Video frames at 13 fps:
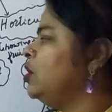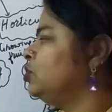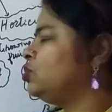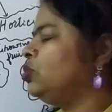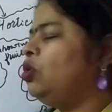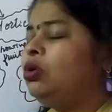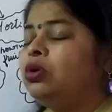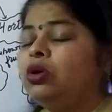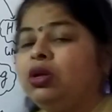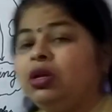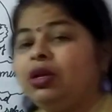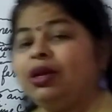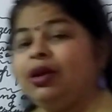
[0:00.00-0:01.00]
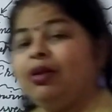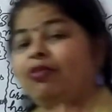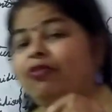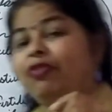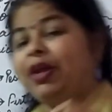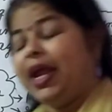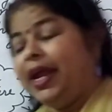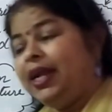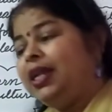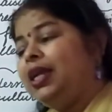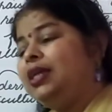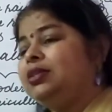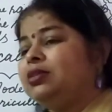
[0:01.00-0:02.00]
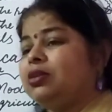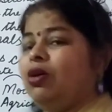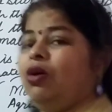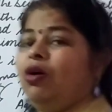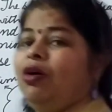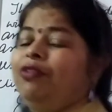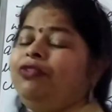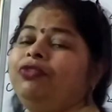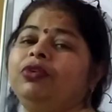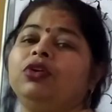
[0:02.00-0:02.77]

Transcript: So varieties of